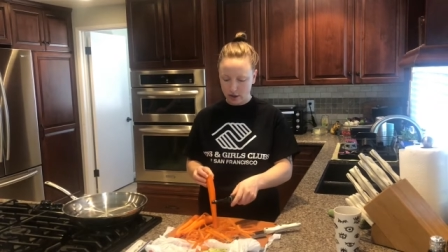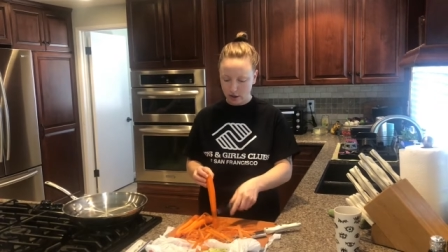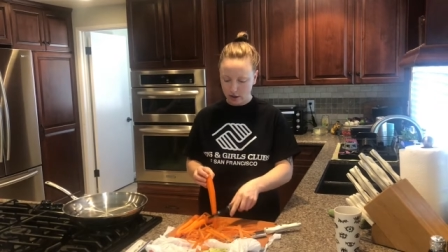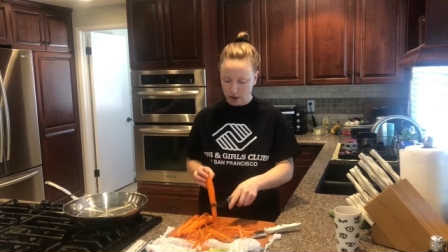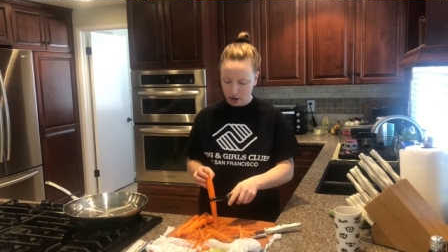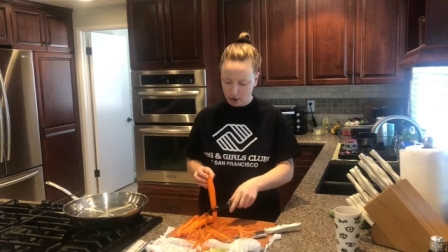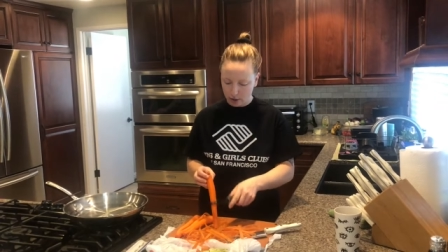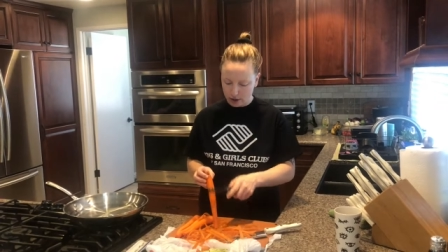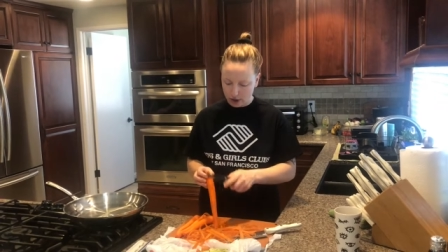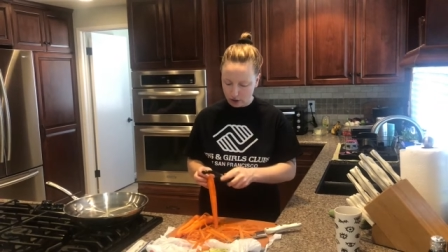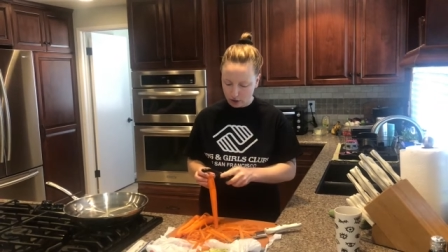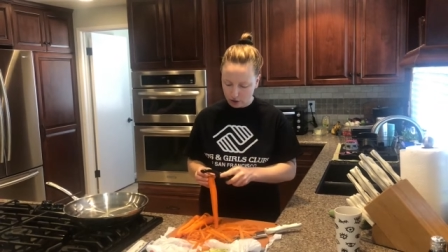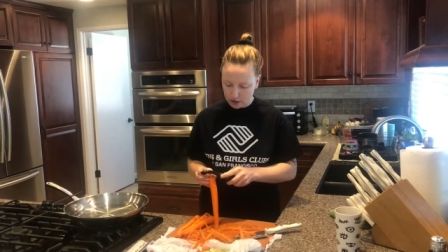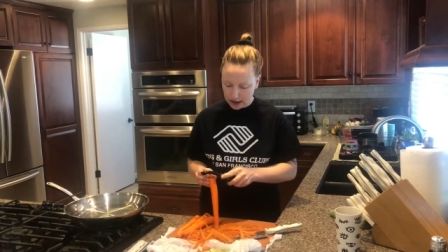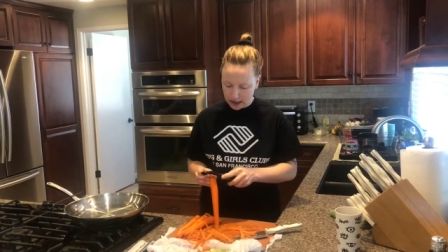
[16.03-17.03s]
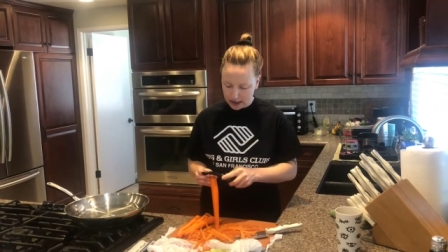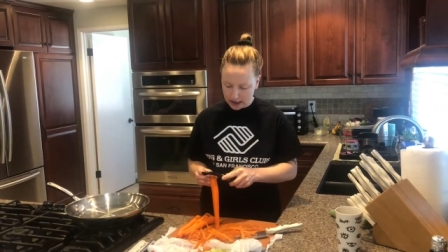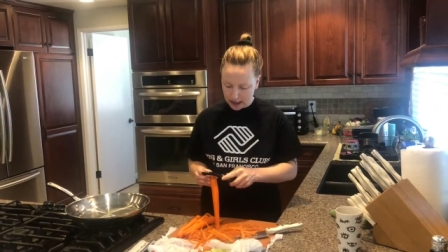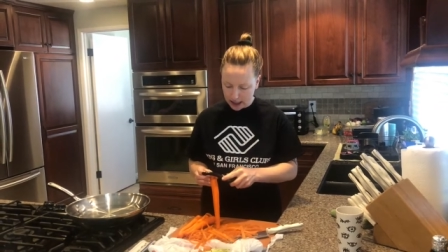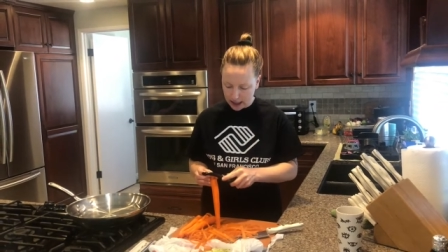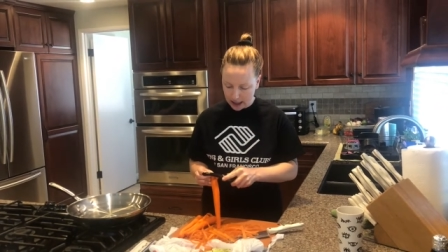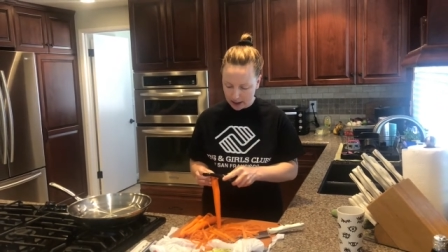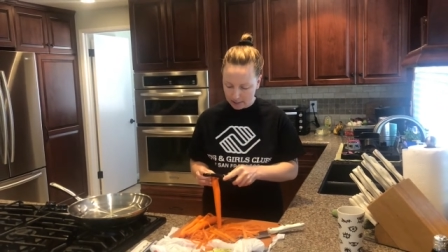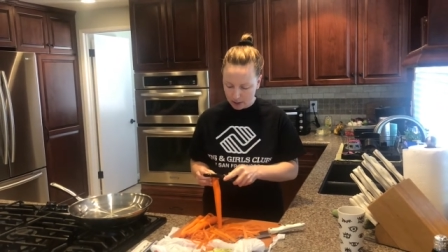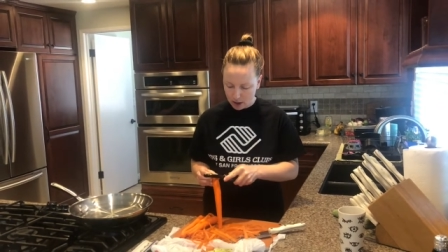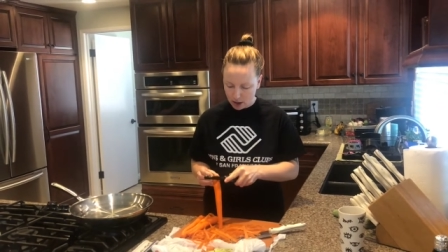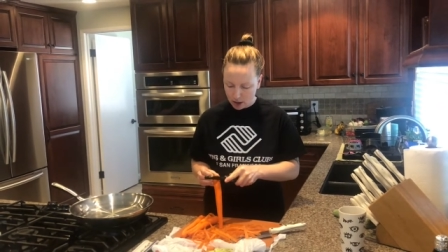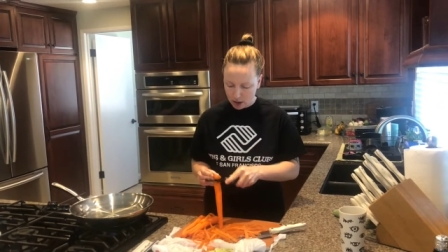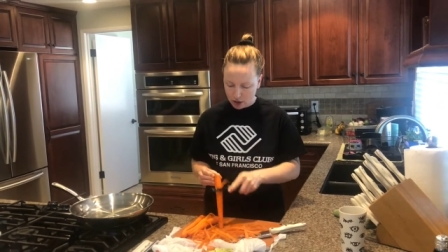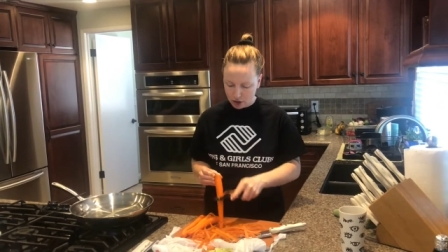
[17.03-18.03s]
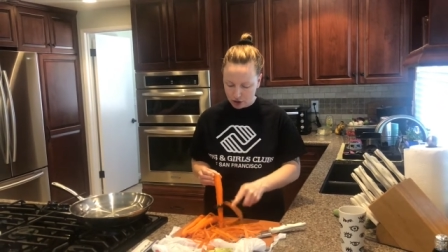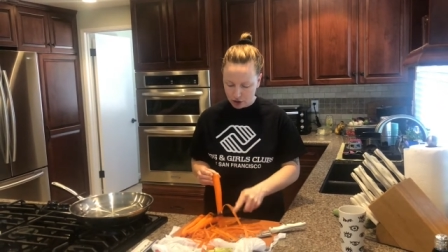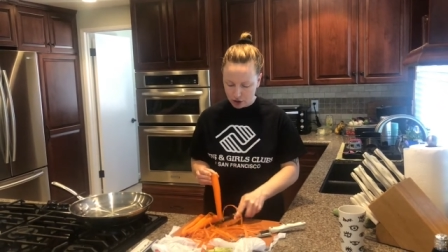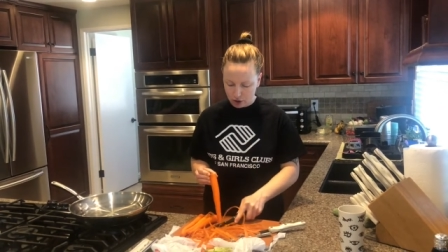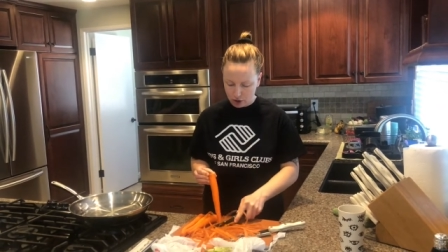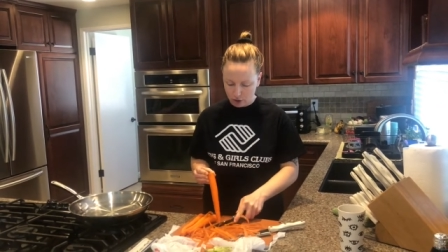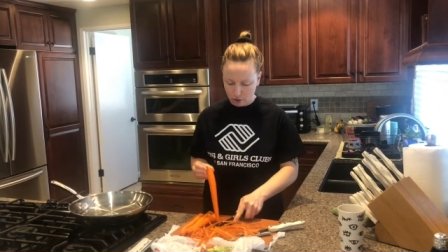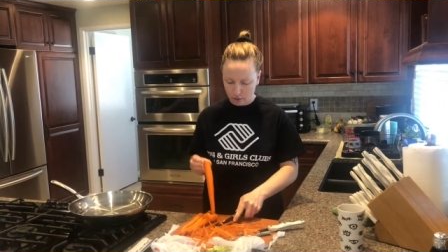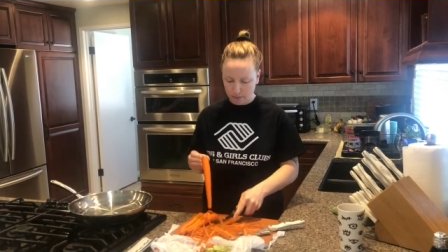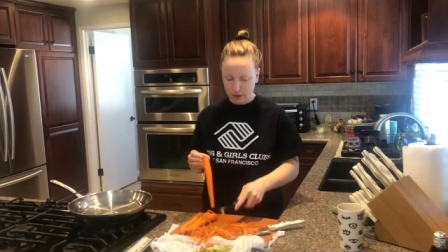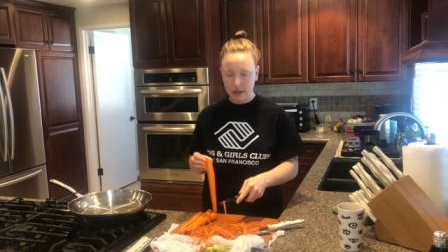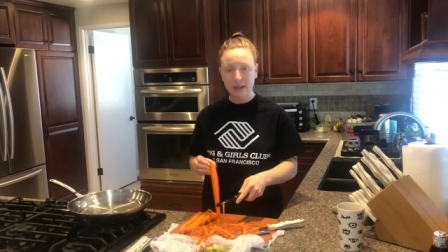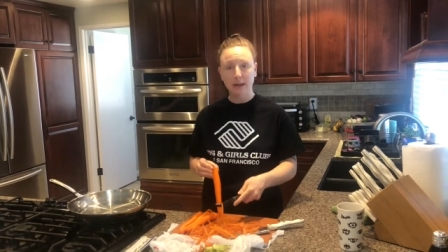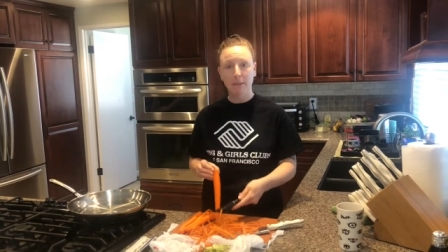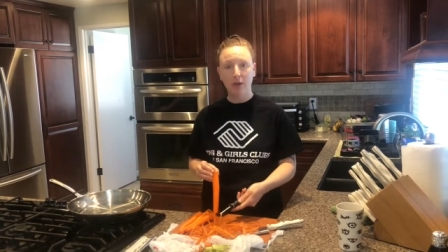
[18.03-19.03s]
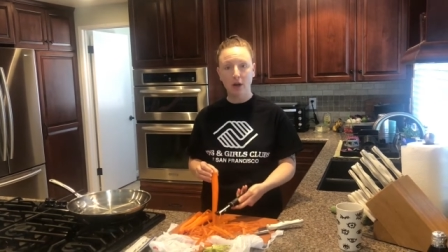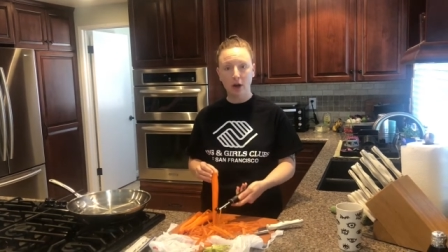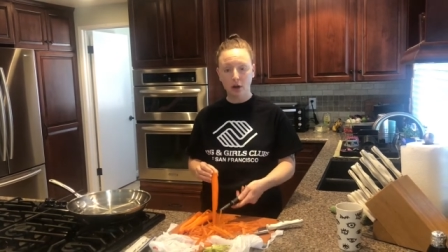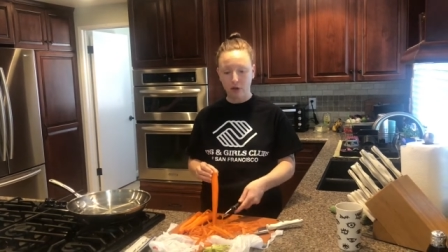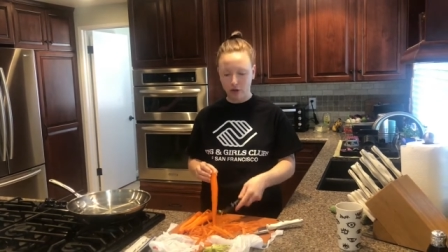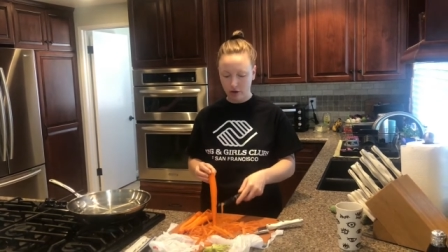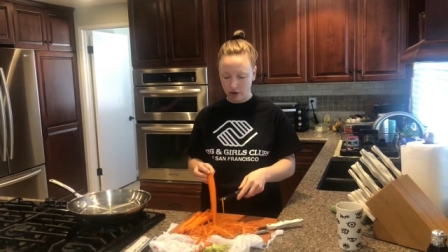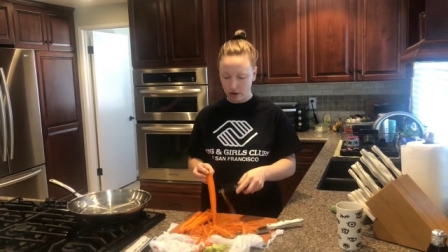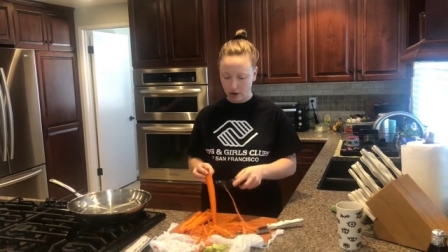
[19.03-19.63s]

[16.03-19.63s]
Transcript: I thought it was a great time to put something on the grill,